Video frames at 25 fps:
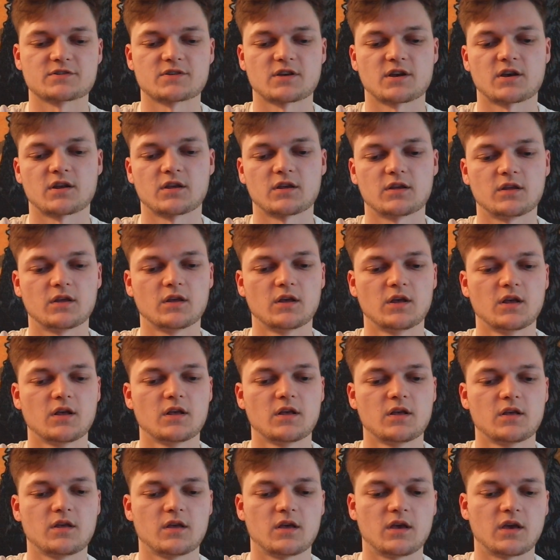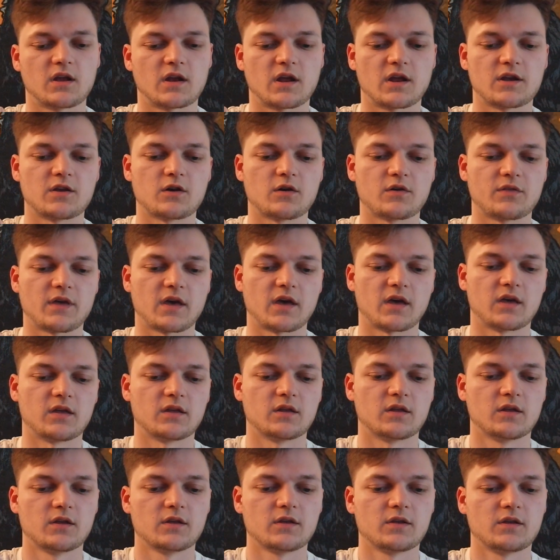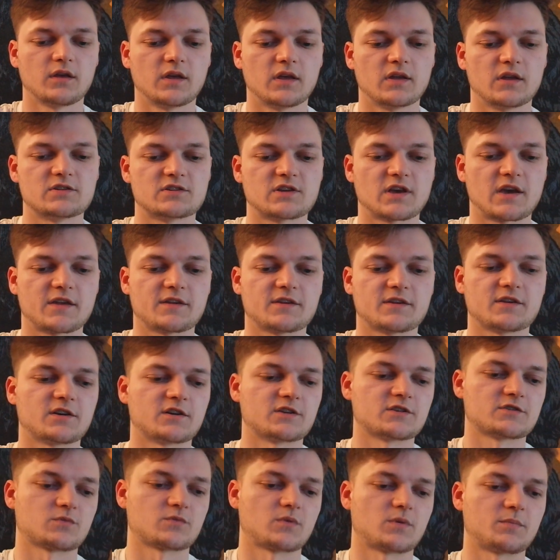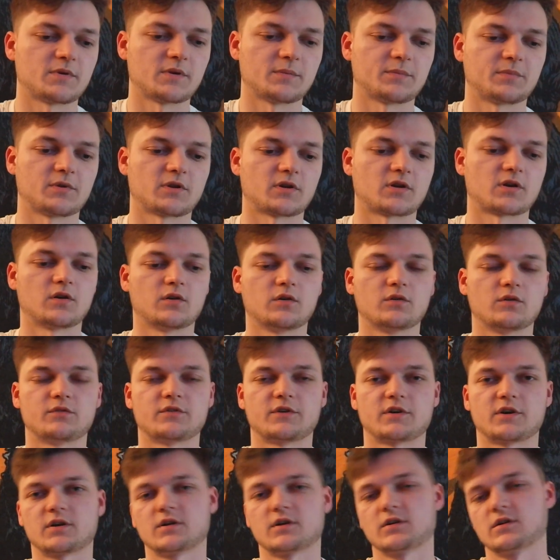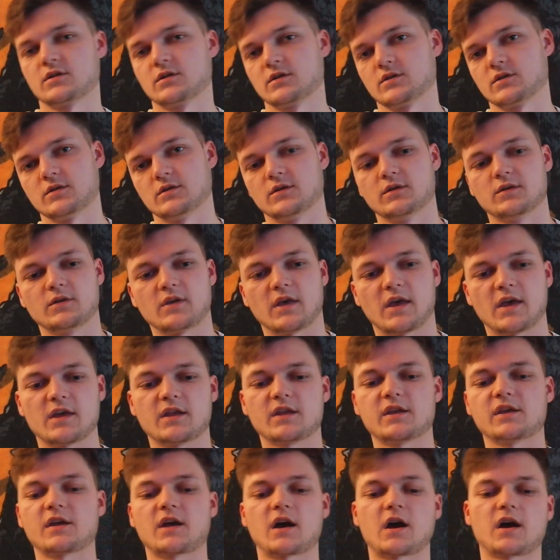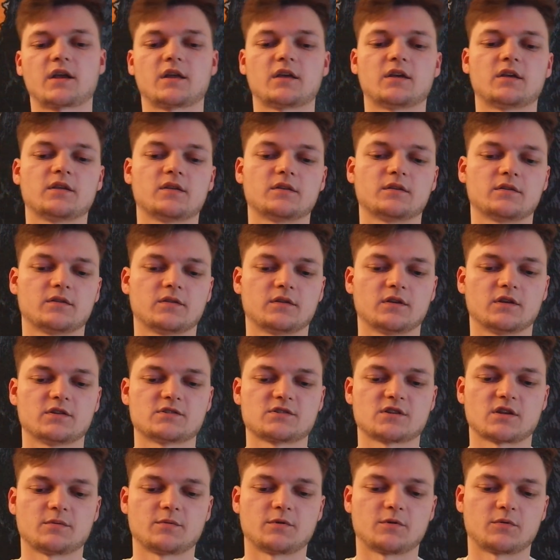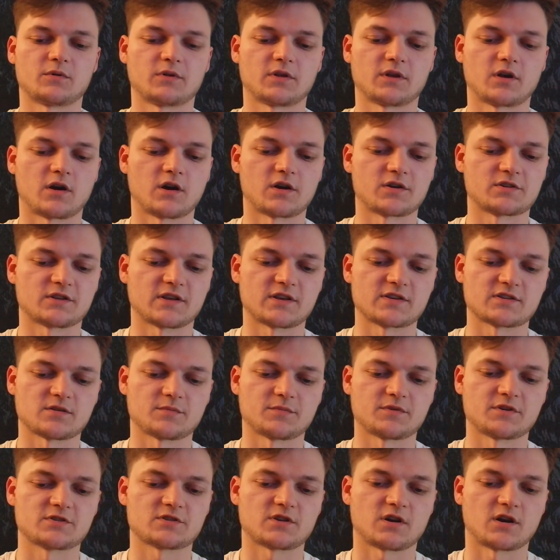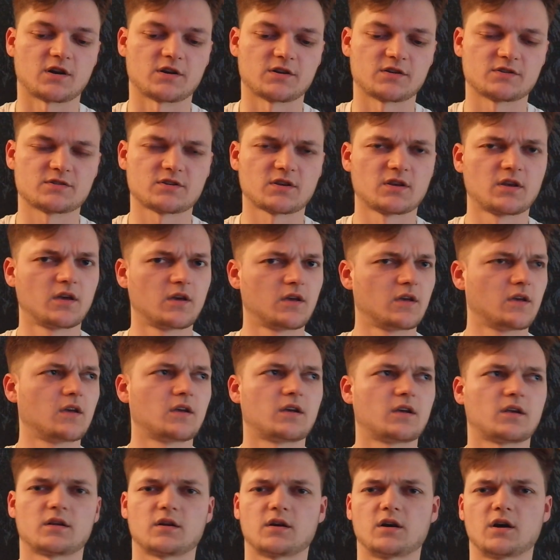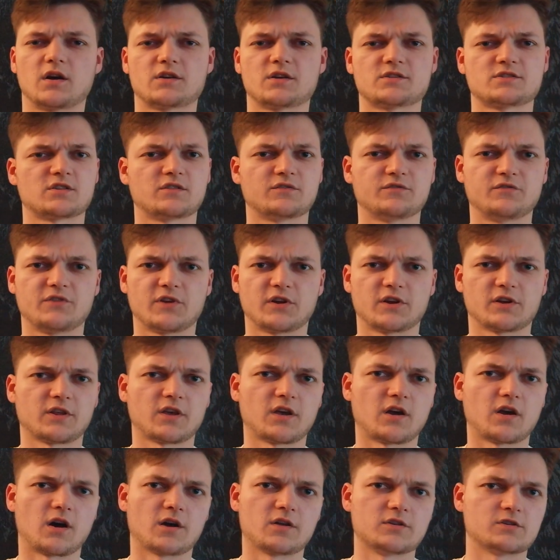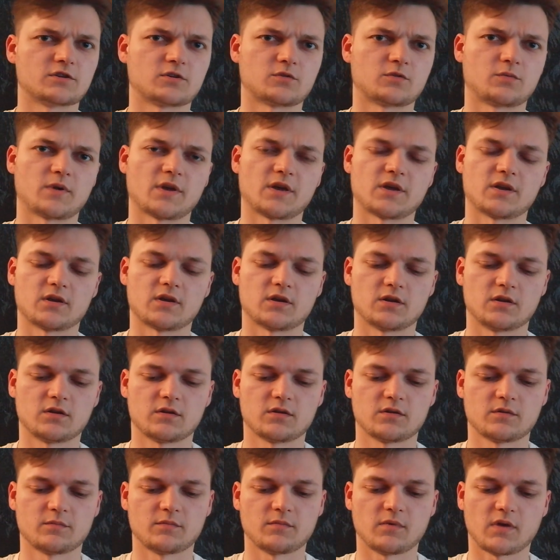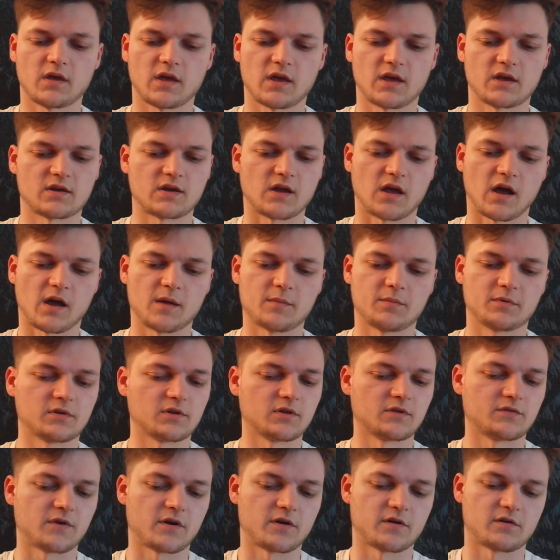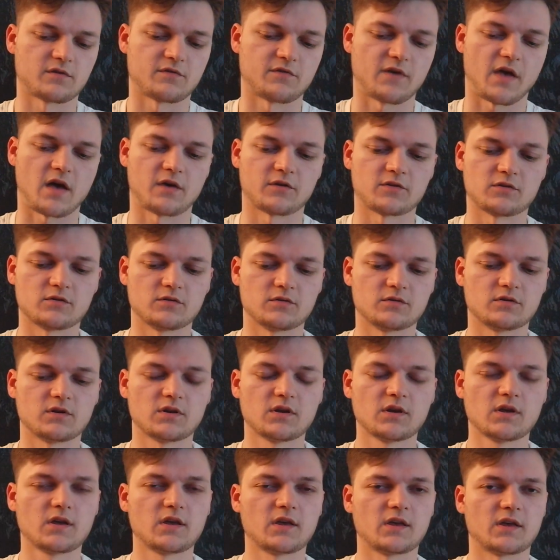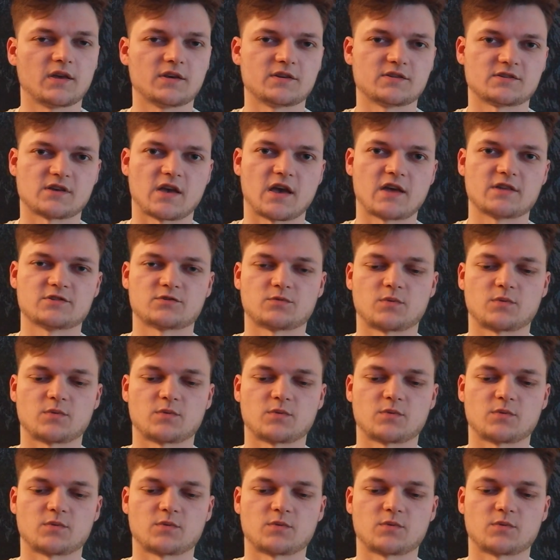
on it. And I know that in 10 years when people are over hating on it, it's going to be really hard to get some of these cards. Severely underrated and I believe undervalued is Enz